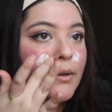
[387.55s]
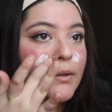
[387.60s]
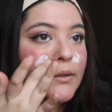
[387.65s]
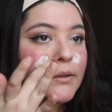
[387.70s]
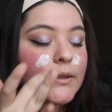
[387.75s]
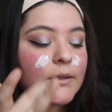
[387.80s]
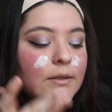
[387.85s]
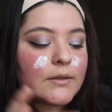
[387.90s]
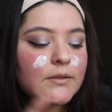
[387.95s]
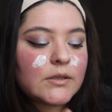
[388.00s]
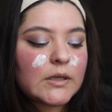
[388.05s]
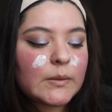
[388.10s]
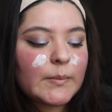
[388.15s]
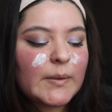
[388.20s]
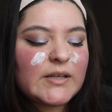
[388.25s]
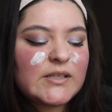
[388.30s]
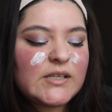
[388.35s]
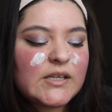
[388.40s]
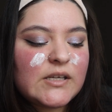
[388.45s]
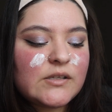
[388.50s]
this like
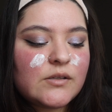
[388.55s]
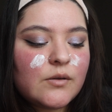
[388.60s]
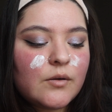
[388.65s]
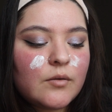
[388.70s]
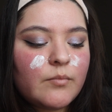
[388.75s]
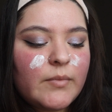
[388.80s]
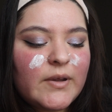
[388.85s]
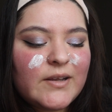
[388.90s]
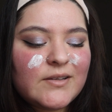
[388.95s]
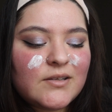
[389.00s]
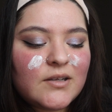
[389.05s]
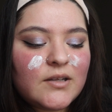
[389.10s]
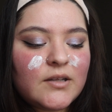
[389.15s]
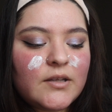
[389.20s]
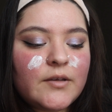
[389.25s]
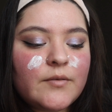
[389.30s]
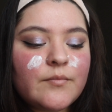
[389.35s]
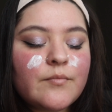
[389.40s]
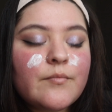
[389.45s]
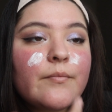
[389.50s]
my T-zone
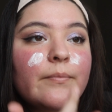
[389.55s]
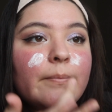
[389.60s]
basically.